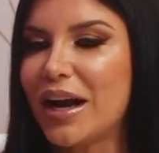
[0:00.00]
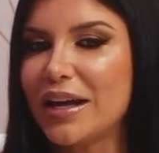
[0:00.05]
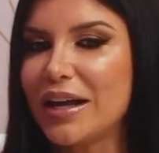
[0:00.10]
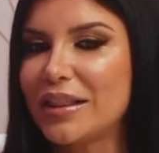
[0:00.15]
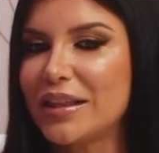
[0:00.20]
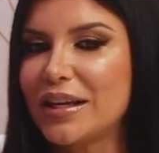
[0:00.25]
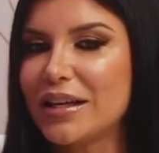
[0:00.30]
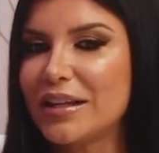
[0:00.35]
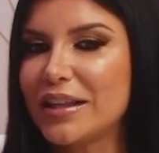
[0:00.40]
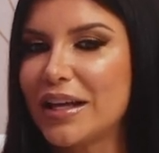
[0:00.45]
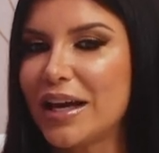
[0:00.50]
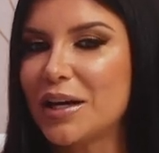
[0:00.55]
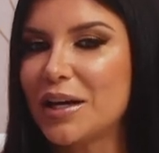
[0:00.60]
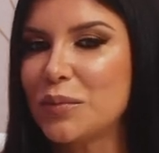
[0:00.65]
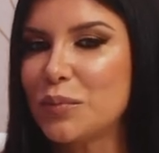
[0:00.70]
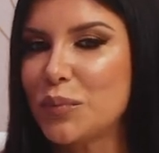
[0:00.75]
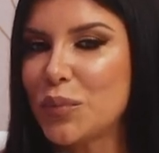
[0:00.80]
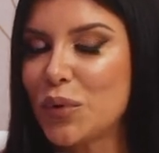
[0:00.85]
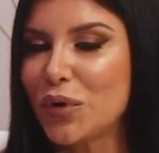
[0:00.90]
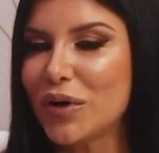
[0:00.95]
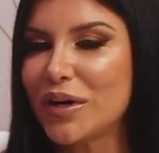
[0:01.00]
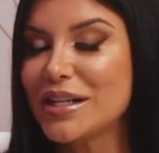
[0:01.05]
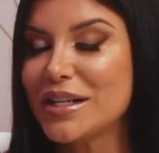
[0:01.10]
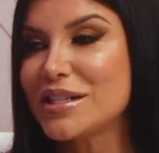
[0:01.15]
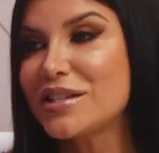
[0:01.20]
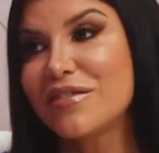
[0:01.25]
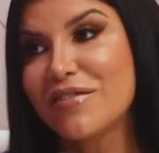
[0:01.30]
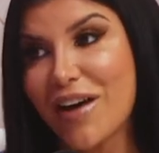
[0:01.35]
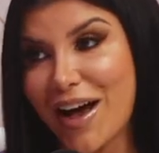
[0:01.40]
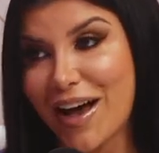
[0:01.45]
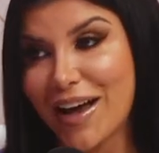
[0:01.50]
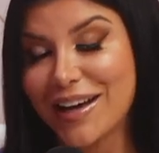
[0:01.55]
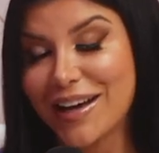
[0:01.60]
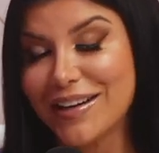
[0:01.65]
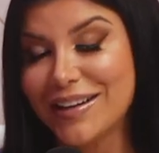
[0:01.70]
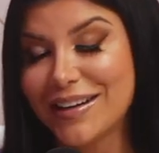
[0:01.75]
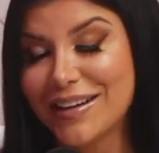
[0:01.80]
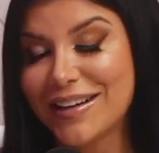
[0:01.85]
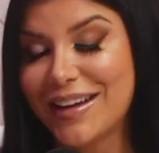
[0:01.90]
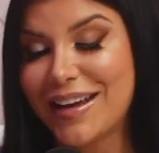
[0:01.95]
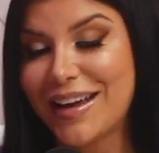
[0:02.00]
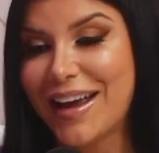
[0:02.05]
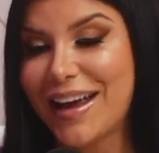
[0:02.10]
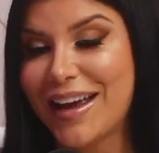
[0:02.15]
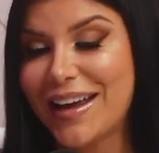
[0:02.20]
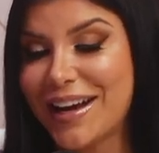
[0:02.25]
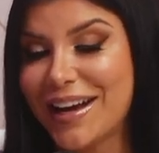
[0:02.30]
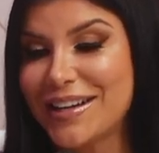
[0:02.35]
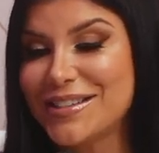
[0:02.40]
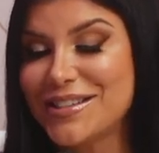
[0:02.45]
I think that porn is fine. And